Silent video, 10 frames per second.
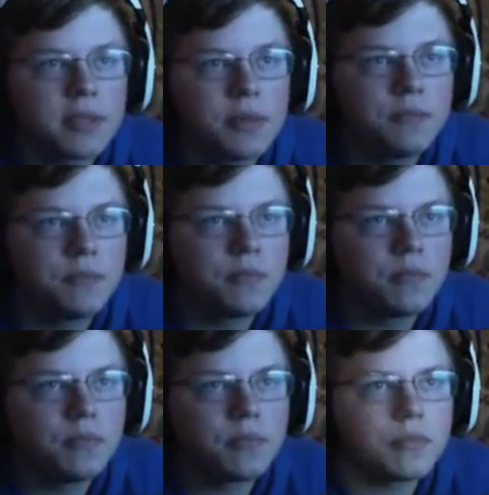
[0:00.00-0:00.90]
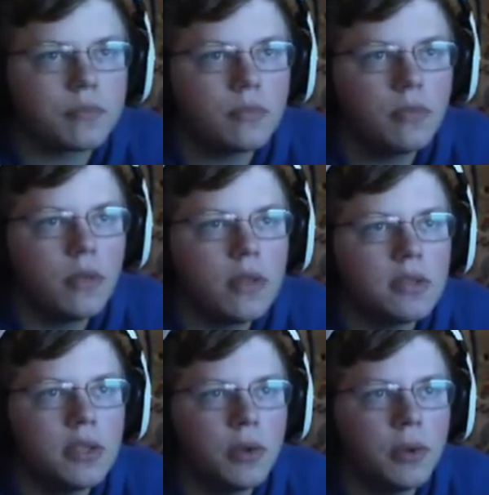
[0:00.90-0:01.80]
packs,
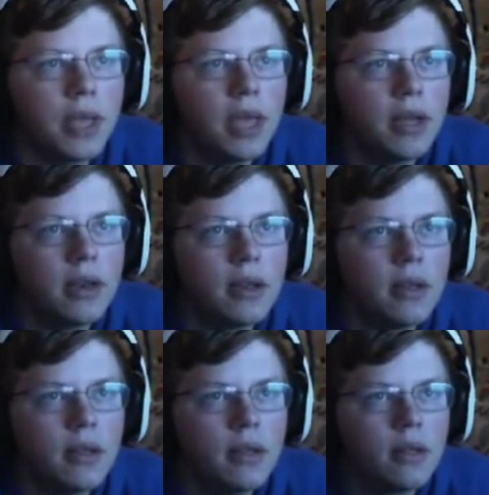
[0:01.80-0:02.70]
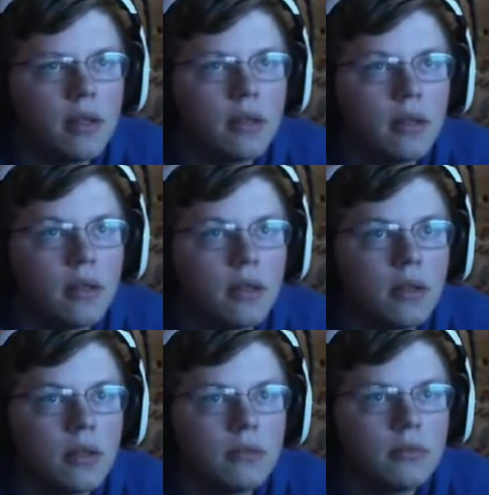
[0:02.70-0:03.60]
see what we get.
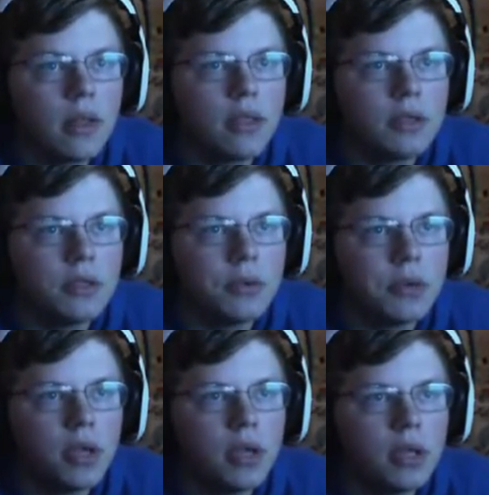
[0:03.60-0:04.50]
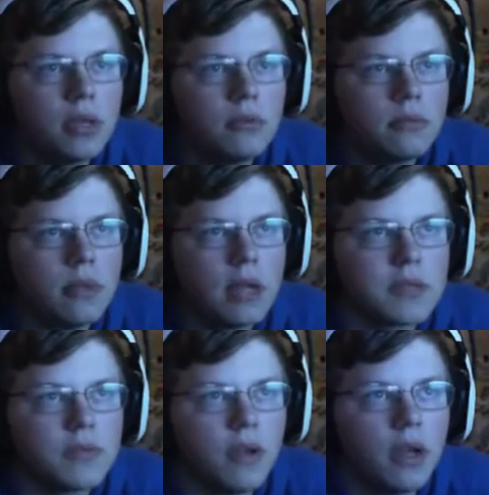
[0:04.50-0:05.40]
Nothing too good,
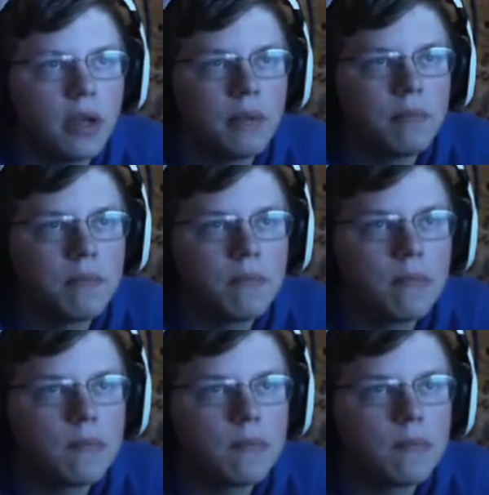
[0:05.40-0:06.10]
that's fine.